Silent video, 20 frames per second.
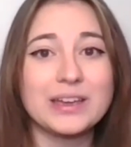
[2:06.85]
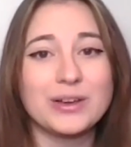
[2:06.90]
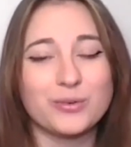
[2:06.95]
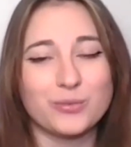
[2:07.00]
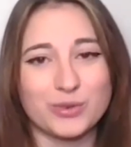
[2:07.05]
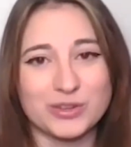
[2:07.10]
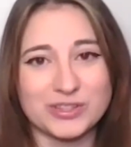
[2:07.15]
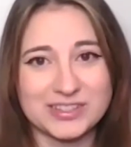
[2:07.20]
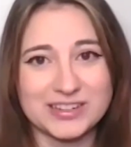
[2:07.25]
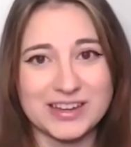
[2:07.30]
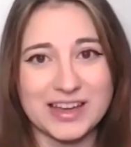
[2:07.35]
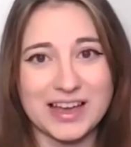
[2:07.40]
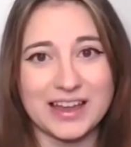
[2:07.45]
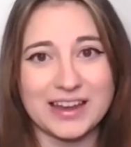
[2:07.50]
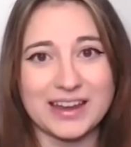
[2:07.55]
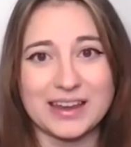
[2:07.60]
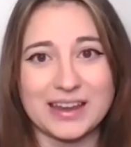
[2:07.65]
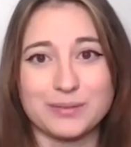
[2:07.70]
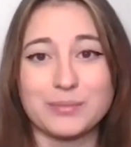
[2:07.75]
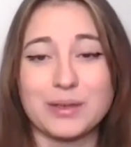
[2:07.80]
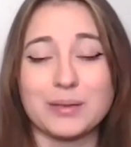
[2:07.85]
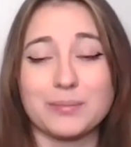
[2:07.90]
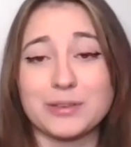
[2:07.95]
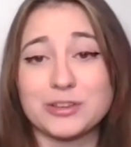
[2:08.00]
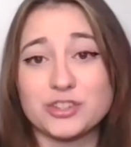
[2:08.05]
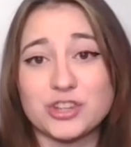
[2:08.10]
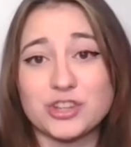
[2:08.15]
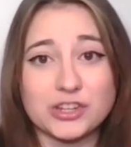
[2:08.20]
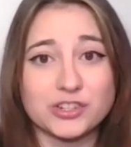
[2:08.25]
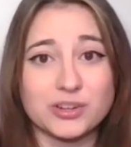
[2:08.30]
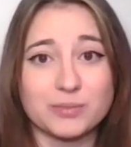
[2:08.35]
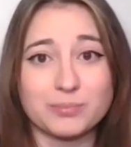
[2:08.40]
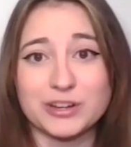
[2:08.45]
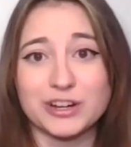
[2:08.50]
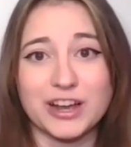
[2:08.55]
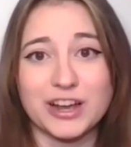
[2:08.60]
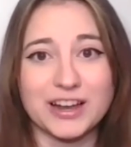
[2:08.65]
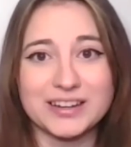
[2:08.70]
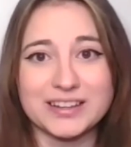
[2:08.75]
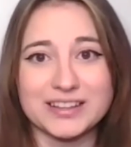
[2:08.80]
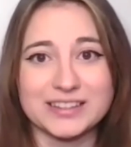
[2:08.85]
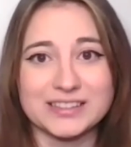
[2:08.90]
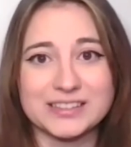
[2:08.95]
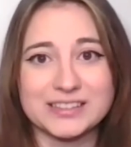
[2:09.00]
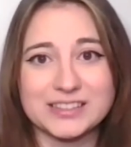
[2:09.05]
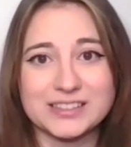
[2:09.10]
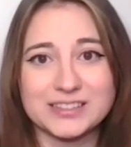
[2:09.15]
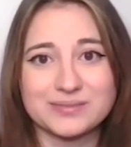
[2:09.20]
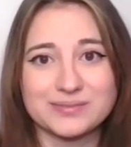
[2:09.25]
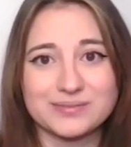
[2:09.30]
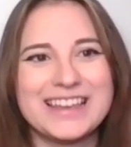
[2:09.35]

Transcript: what's not, and maybe change up your audience.